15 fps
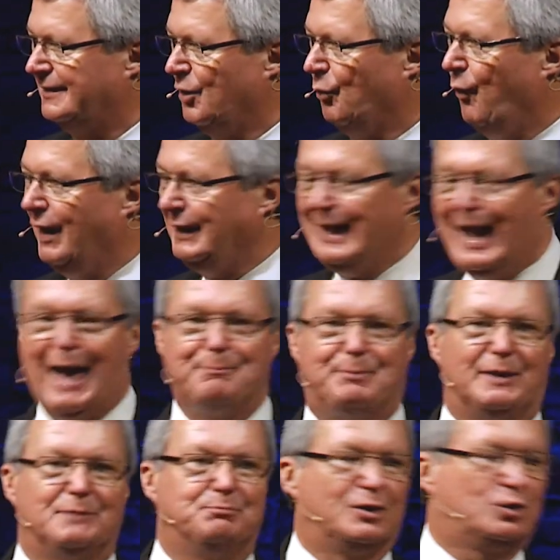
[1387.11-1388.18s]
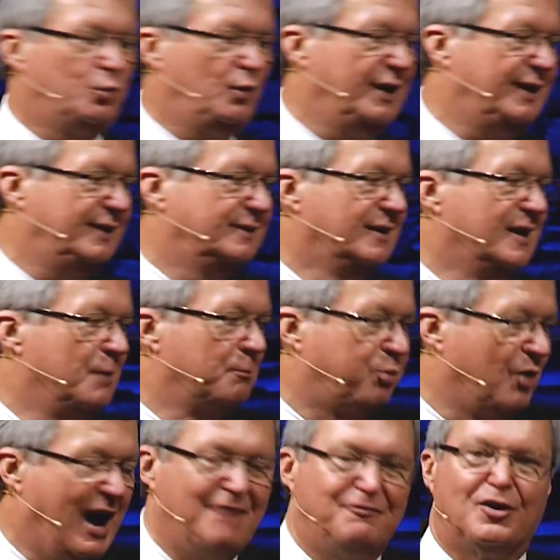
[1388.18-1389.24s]
What happened between
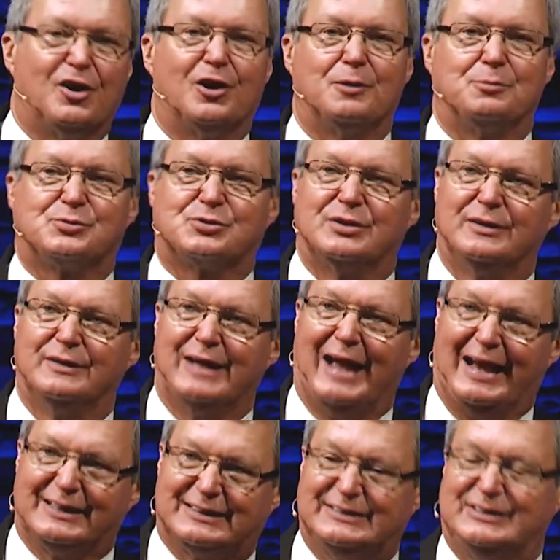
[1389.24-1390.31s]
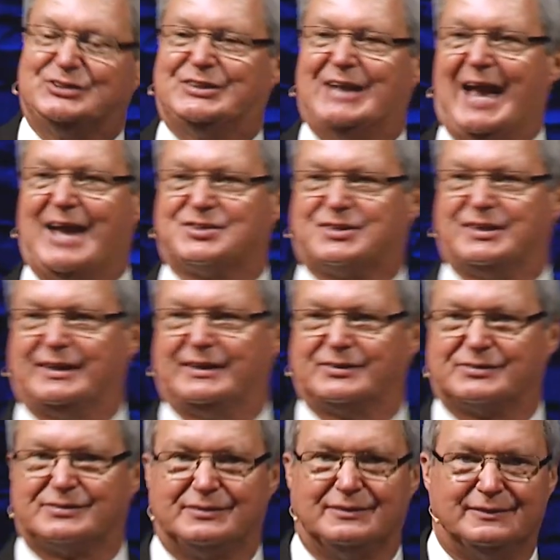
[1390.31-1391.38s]
Proverbs and Ecclesiastes?